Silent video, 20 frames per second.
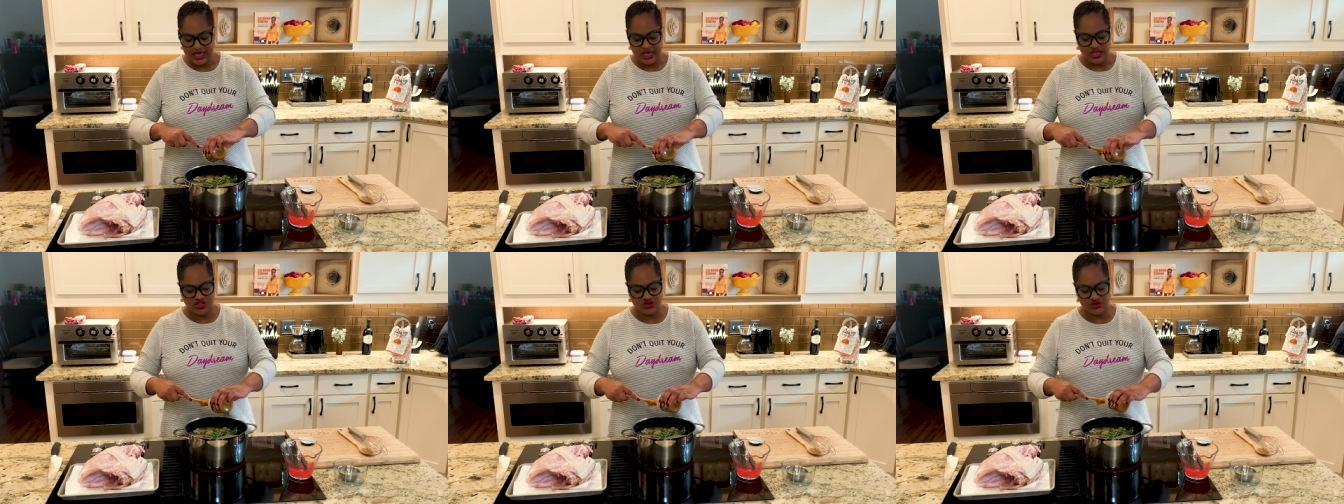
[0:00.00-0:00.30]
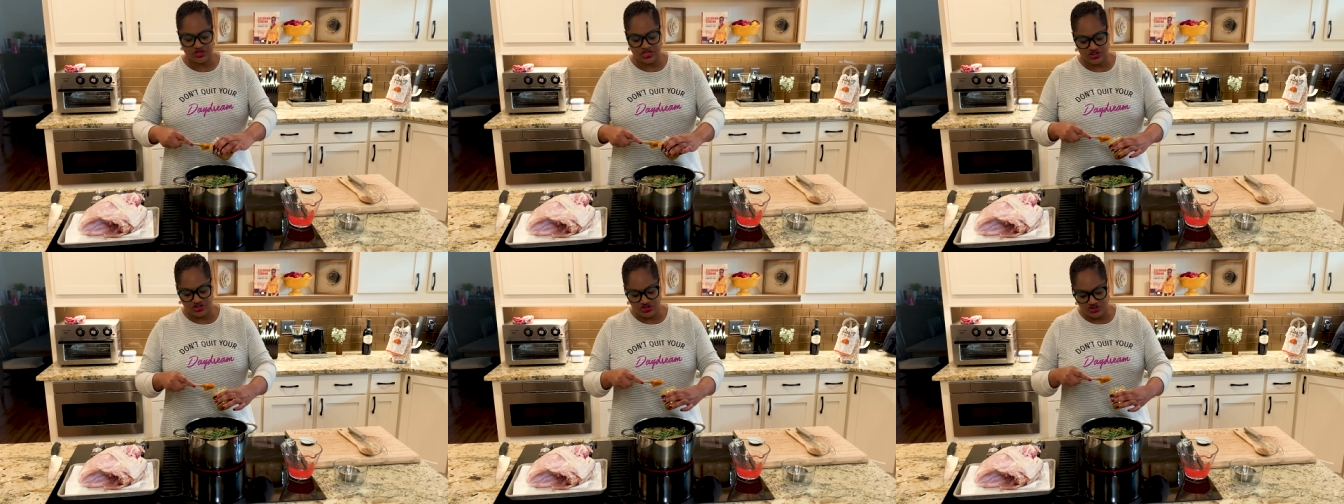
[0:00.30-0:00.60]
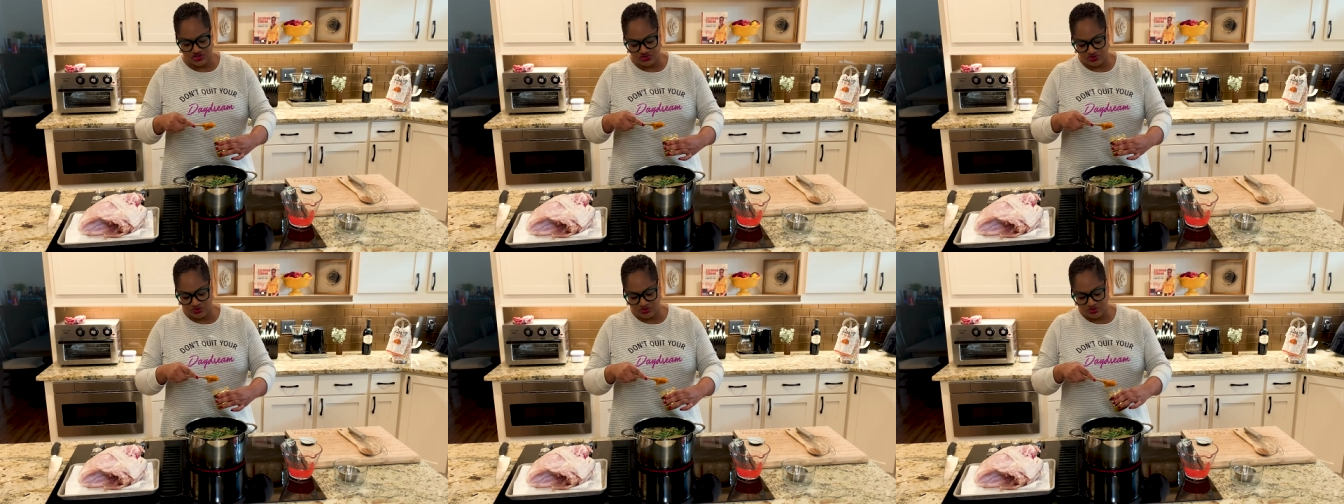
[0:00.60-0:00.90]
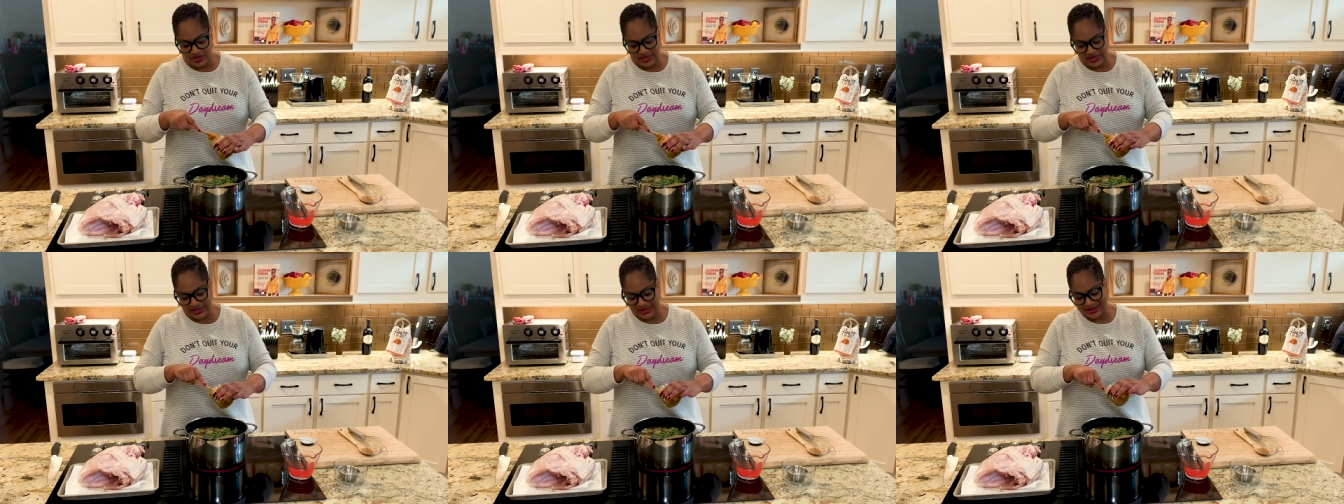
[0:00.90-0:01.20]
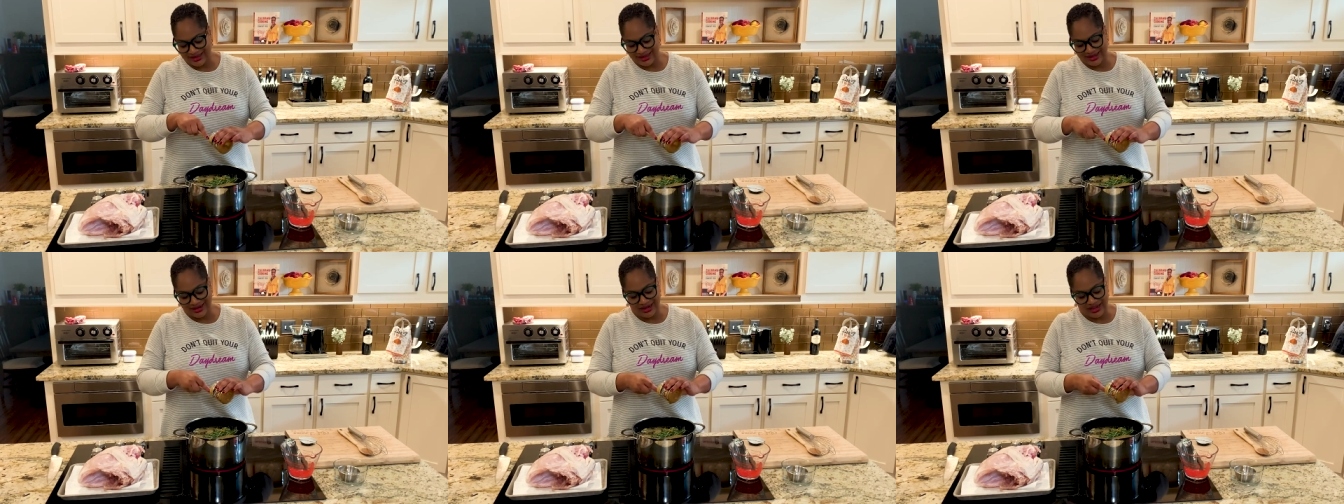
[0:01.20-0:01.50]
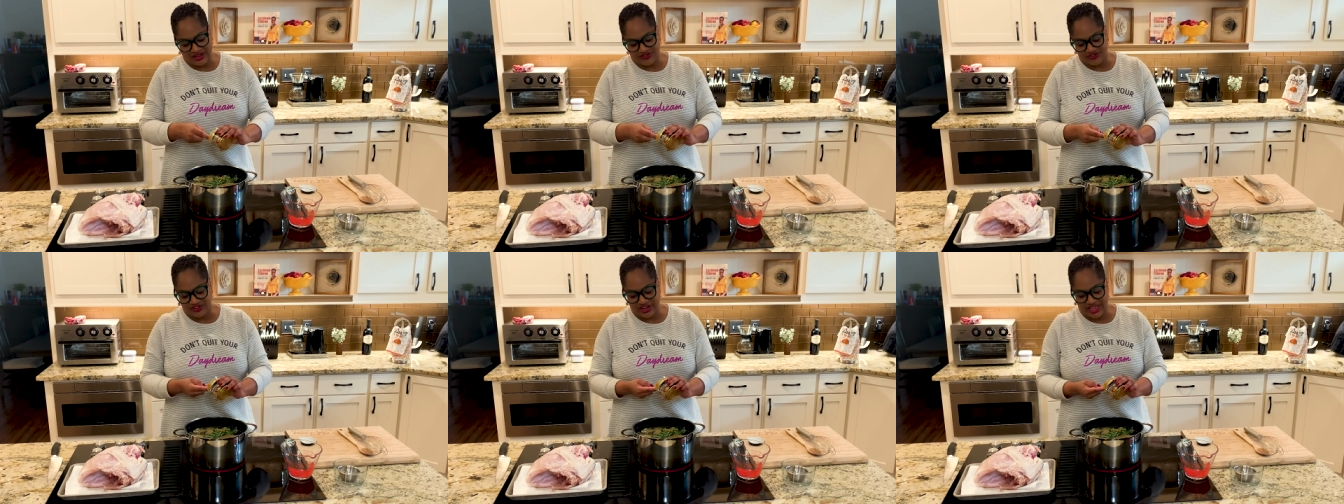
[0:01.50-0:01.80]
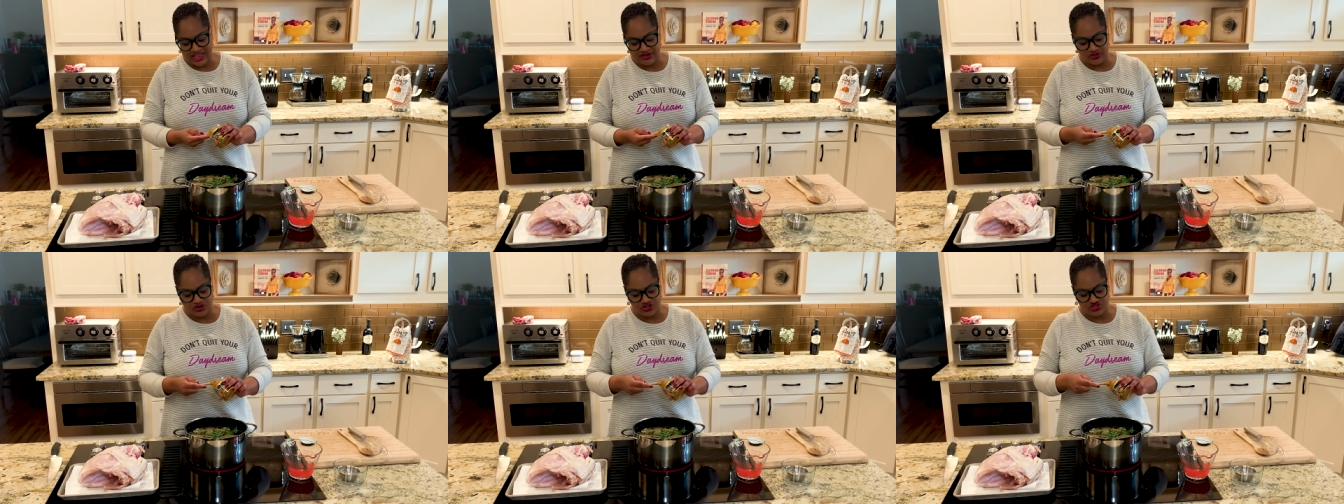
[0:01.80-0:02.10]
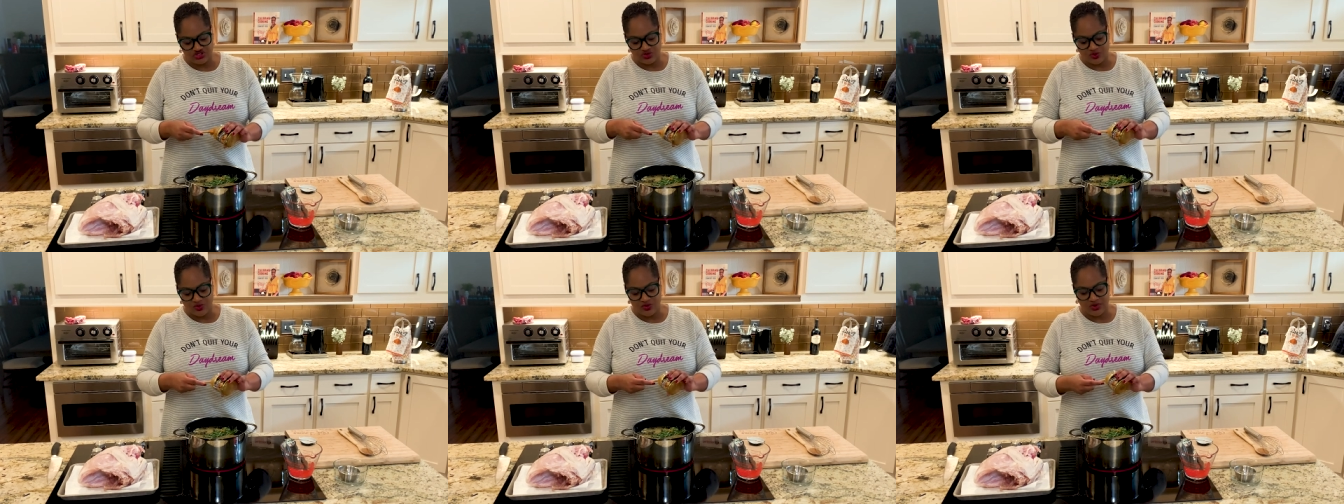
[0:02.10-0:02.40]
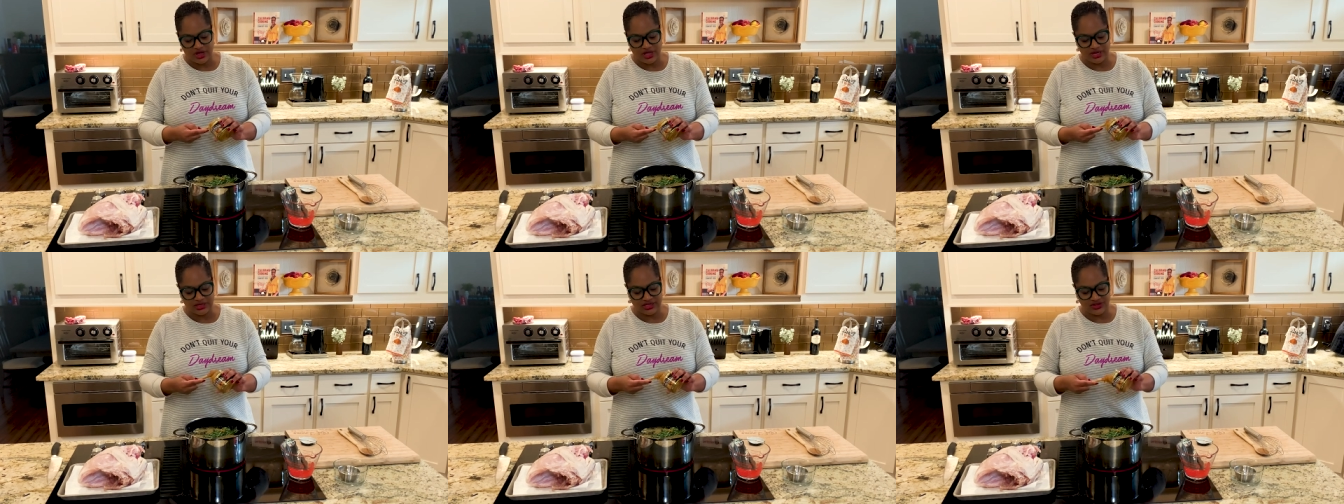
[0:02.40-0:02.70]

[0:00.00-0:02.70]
You can use really any flavors you want.